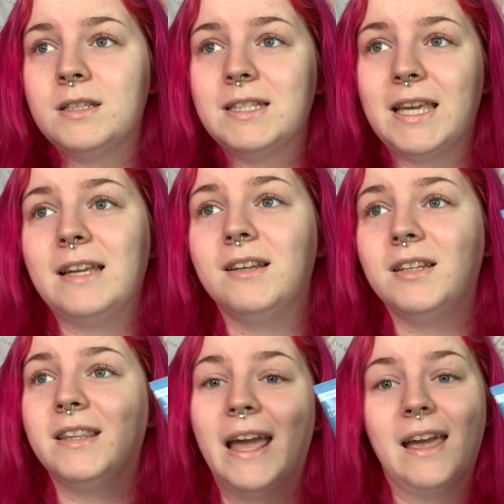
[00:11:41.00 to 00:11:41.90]
skin
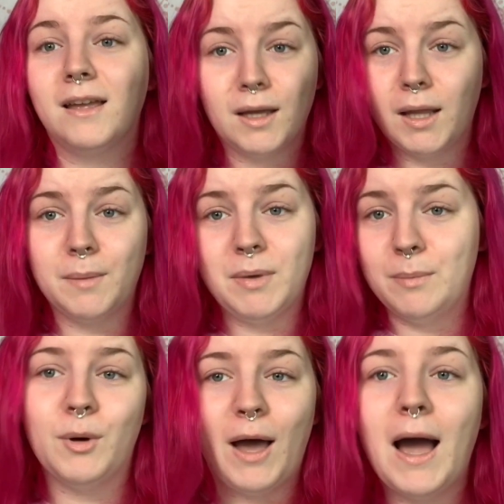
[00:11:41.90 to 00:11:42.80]
thing like
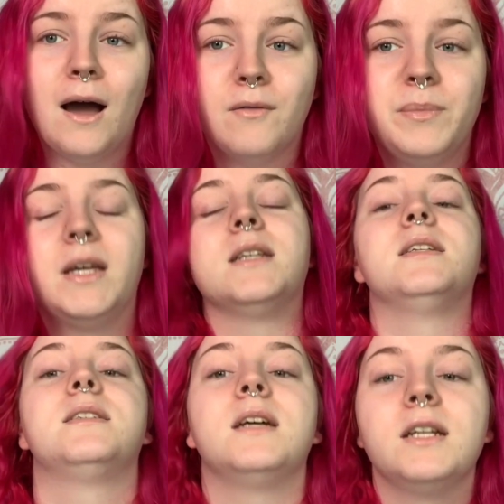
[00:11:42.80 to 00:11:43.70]
people have, because
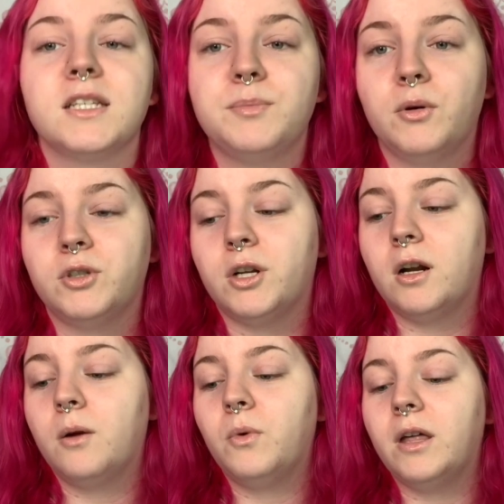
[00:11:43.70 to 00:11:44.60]
it's sun
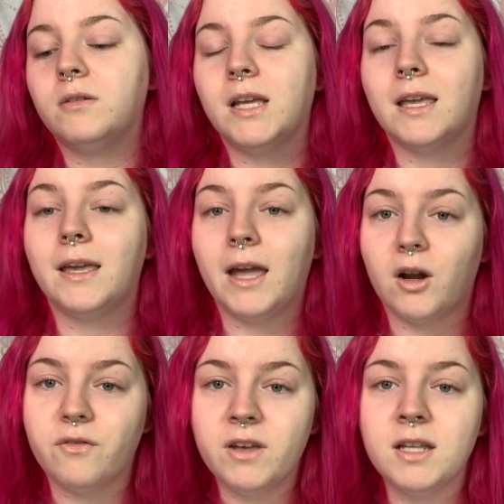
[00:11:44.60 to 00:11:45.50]
exposure without taking
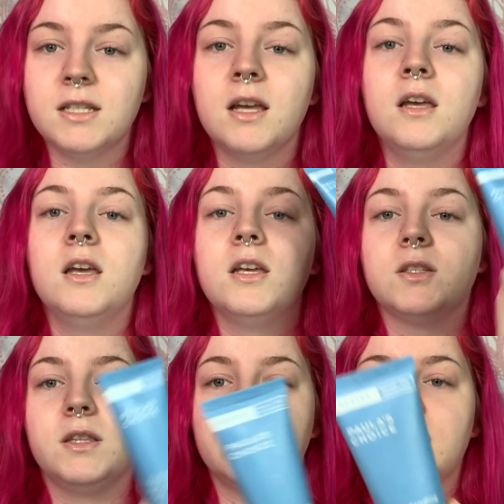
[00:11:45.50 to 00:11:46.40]
care of it.
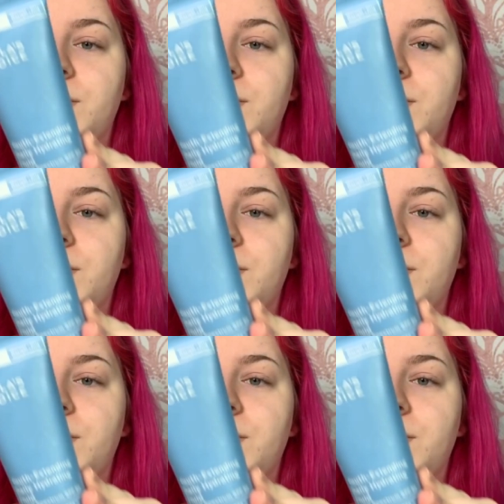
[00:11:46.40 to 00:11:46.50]
So this is